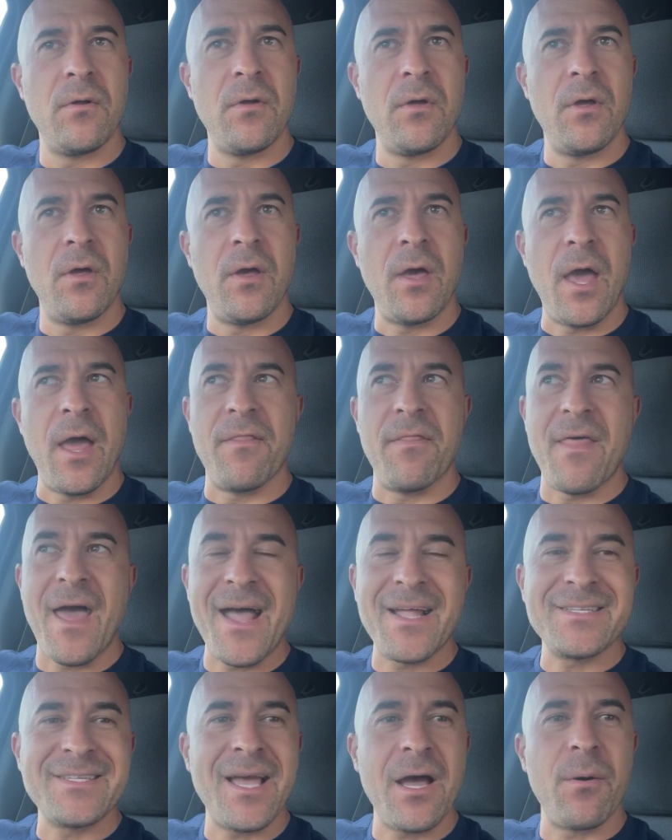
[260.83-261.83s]
And
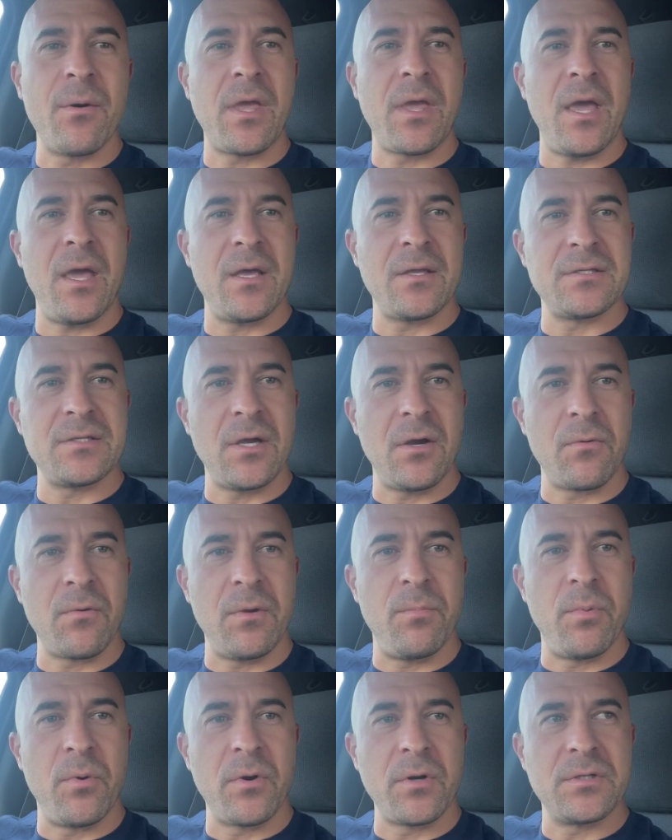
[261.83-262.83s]
that's how KSL
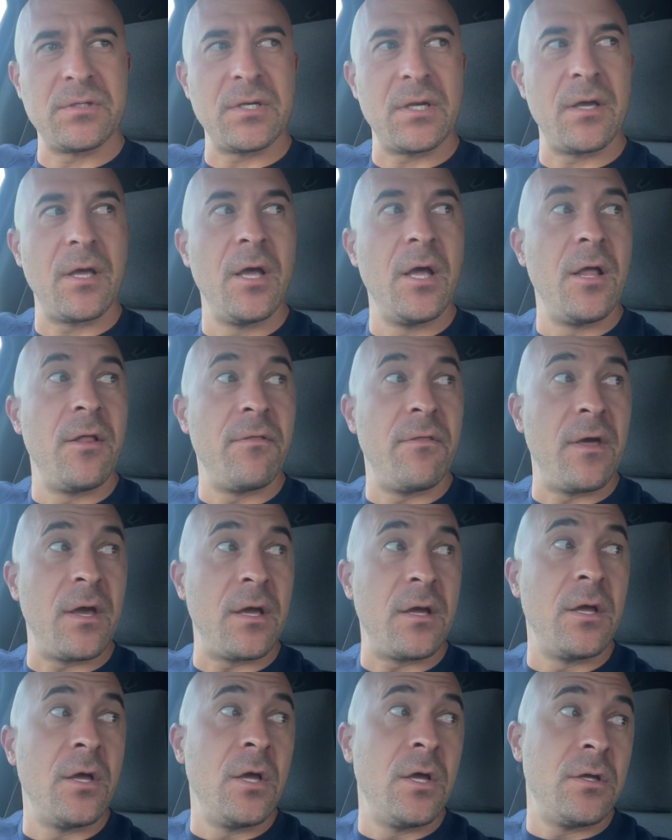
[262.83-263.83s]
reports it, that
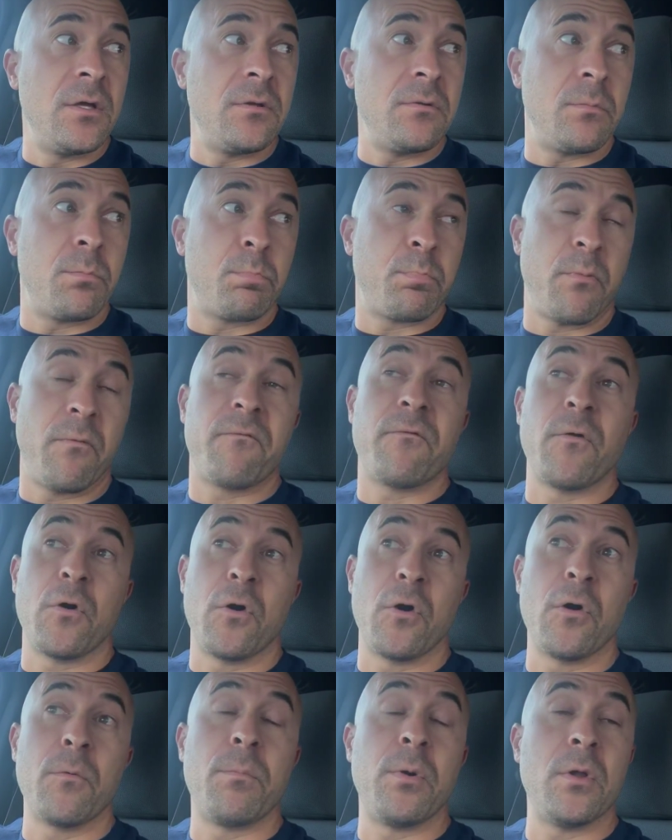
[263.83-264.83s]
for
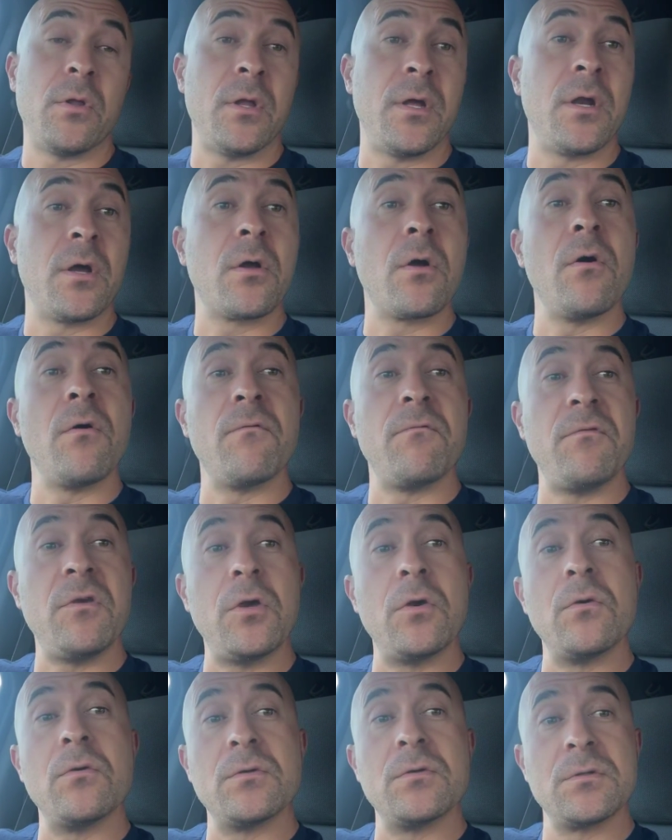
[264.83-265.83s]
her political
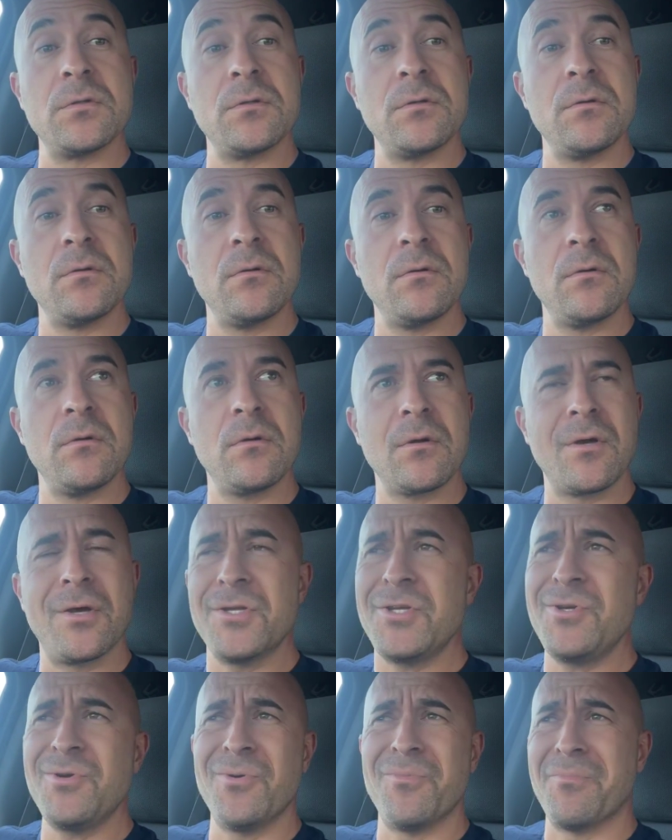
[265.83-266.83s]
views. Could
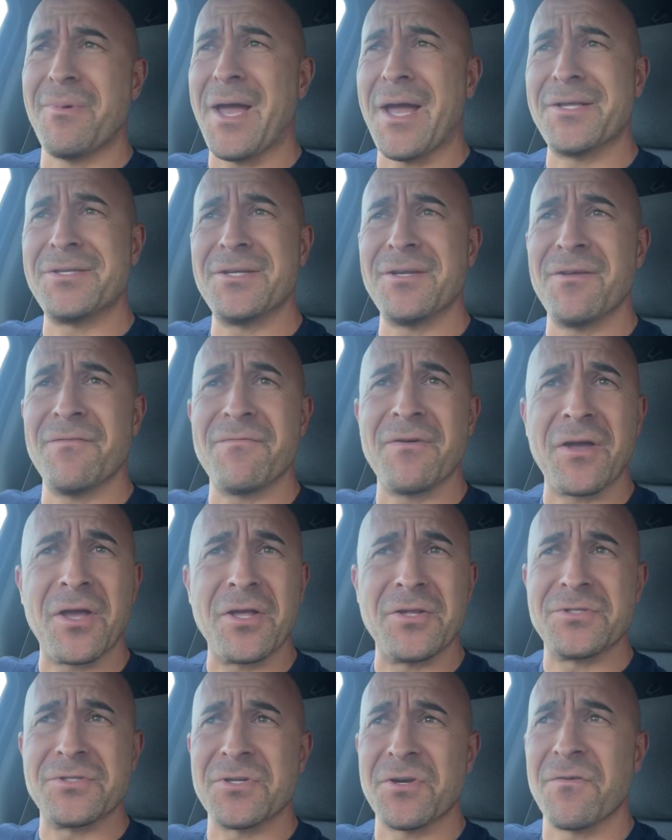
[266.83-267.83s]
you imagine if a
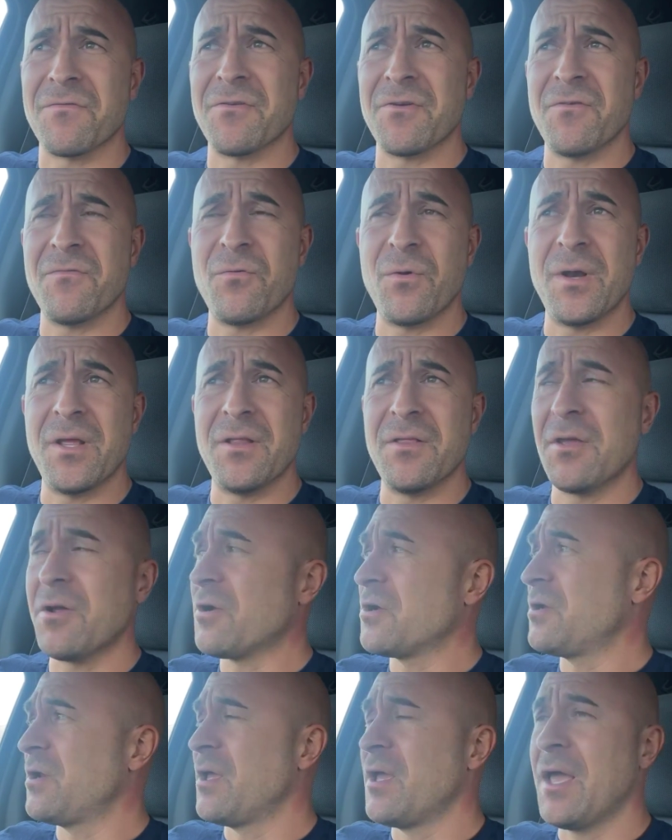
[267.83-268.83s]
conservative went in
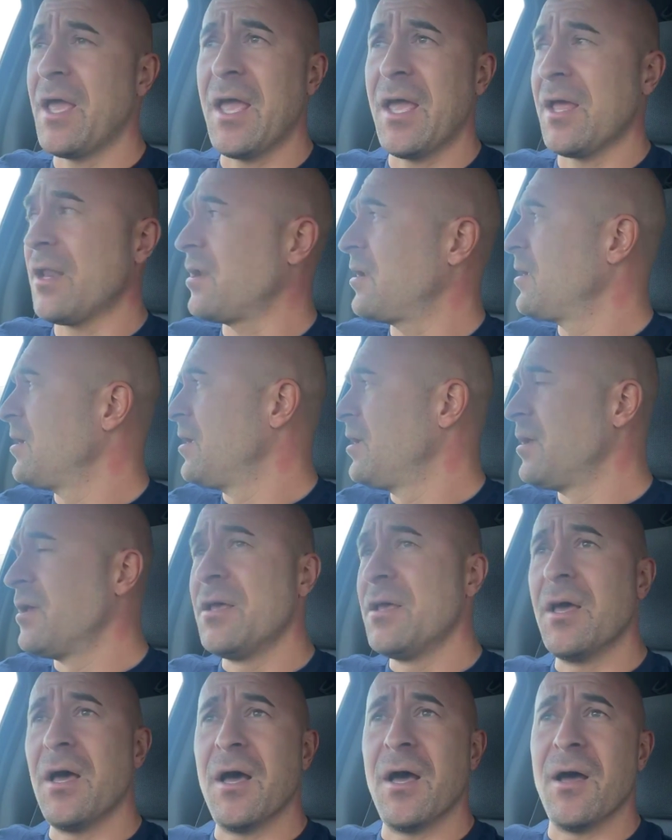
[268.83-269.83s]
there and
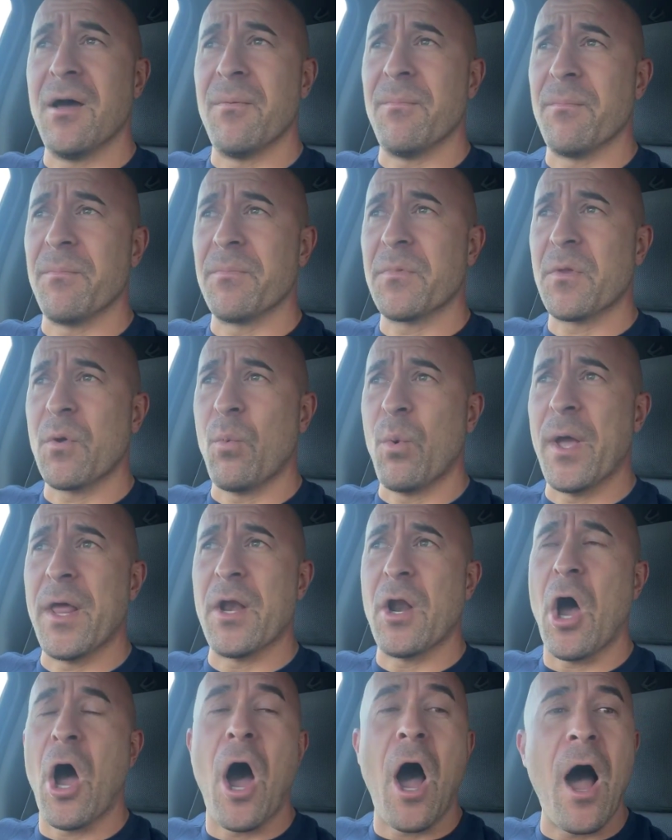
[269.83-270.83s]
went
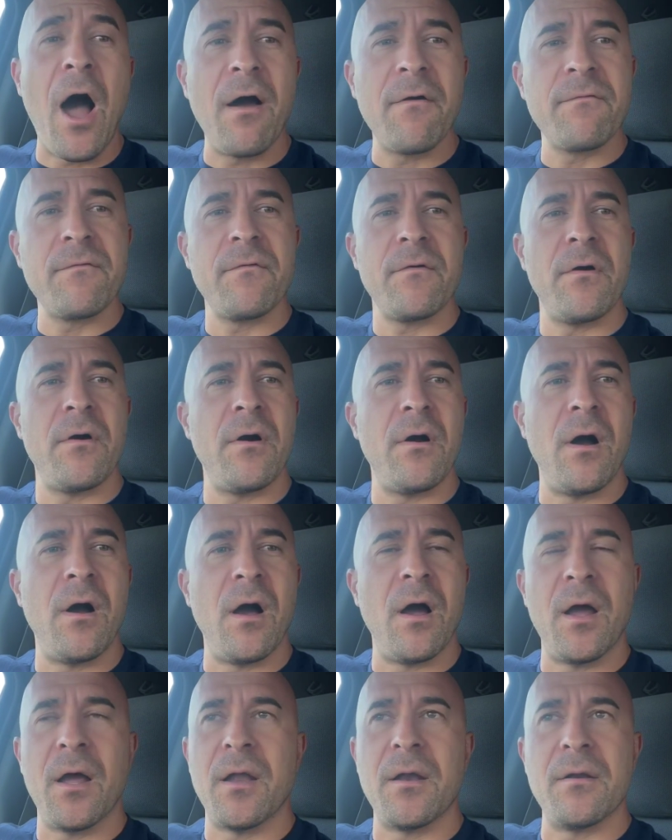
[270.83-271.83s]
off
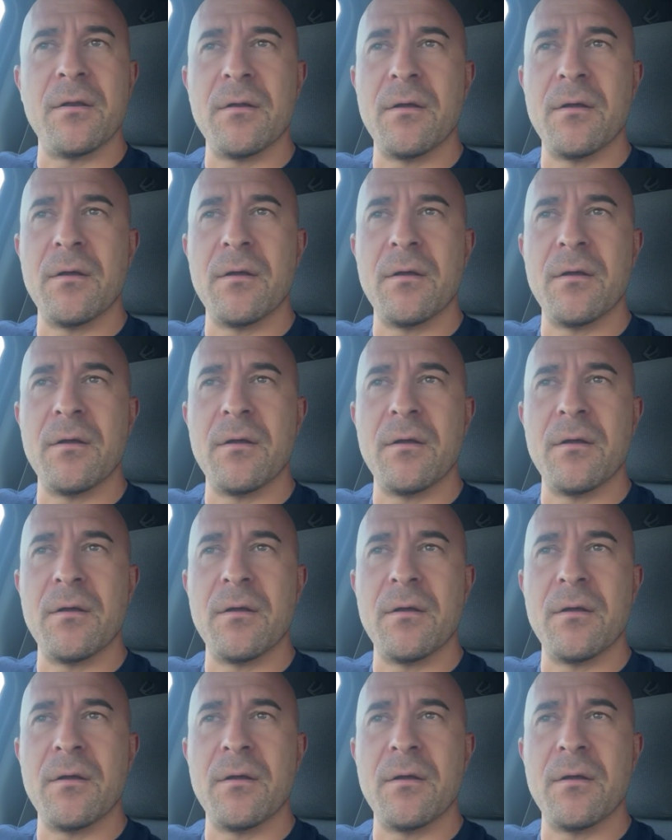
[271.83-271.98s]
on